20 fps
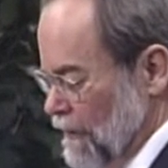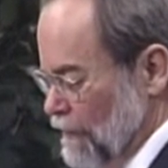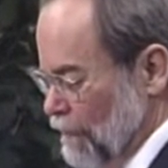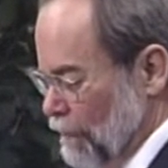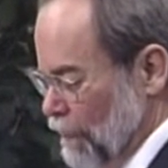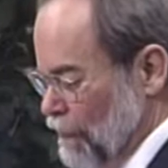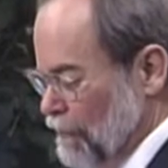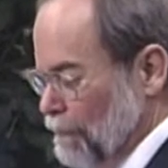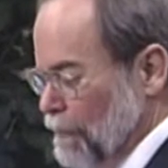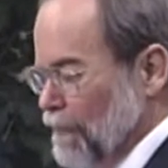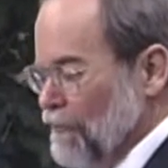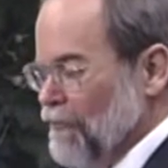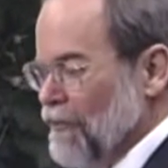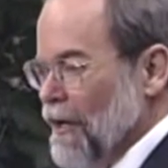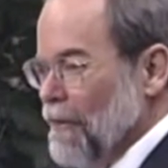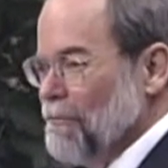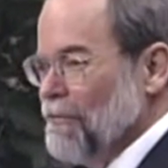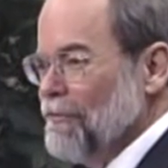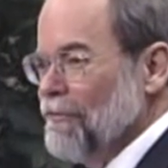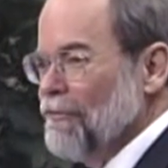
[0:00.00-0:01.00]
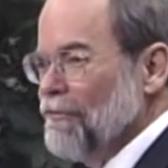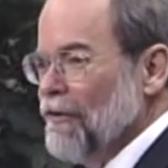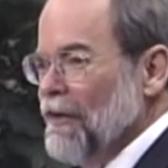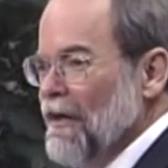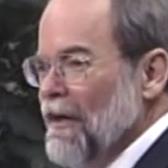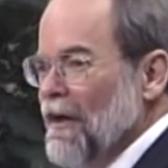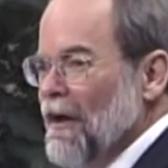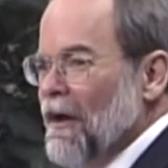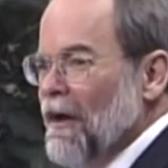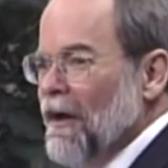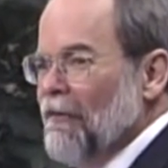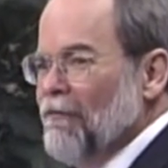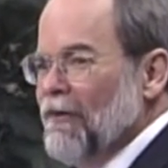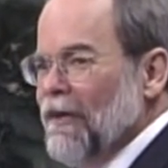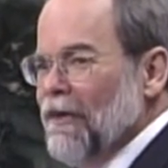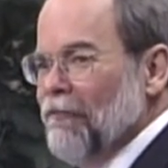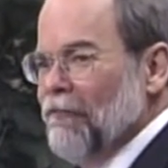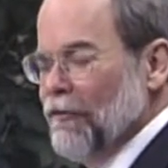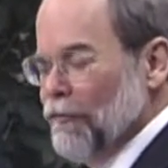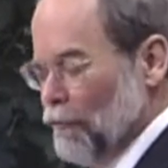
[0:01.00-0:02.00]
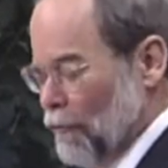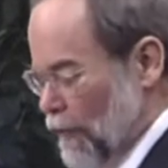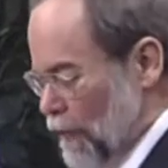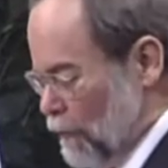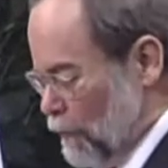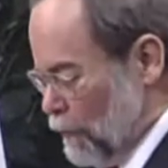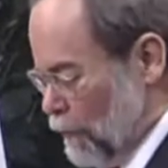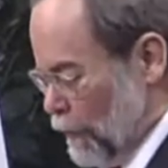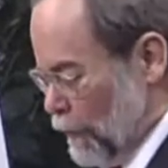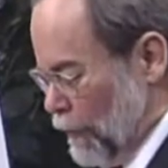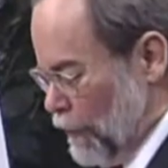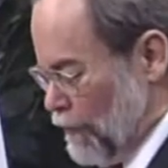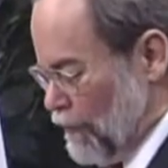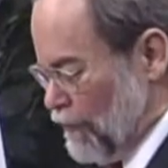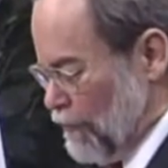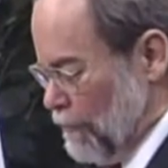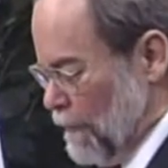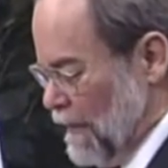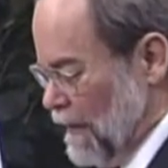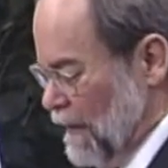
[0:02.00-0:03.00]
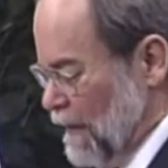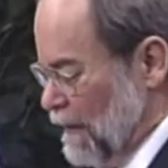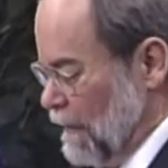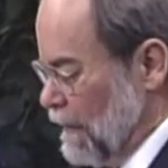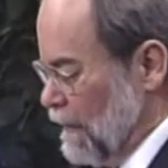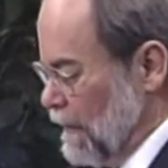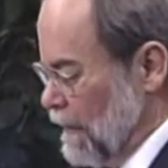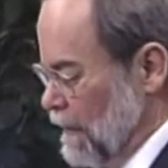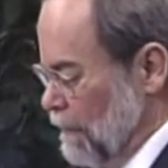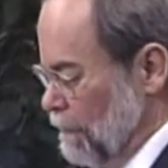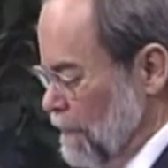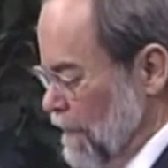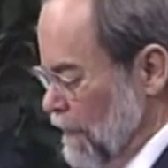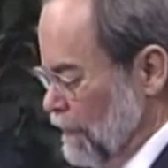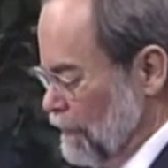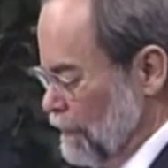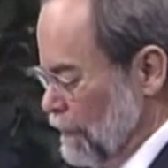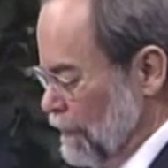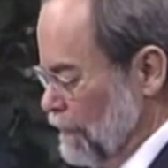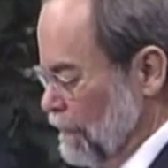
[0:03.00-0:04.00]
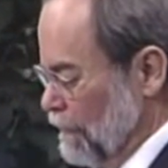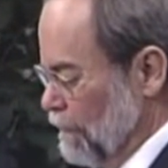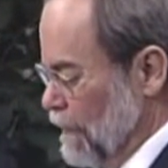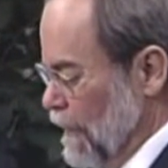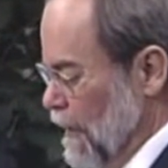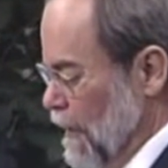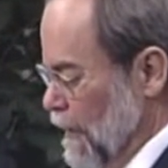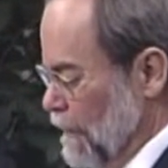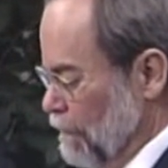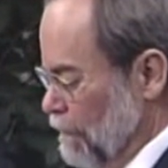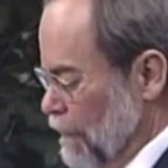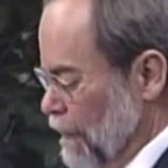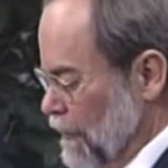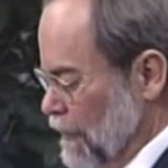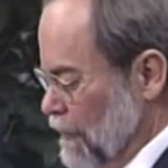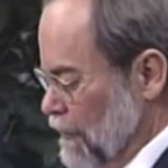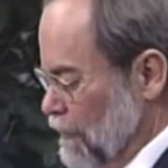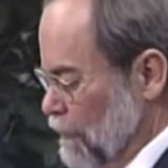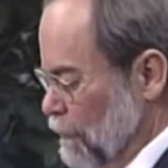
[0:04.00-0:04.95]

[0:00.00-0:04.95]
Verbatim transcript: diverse perceptions of even what words mean can be a source of conflict.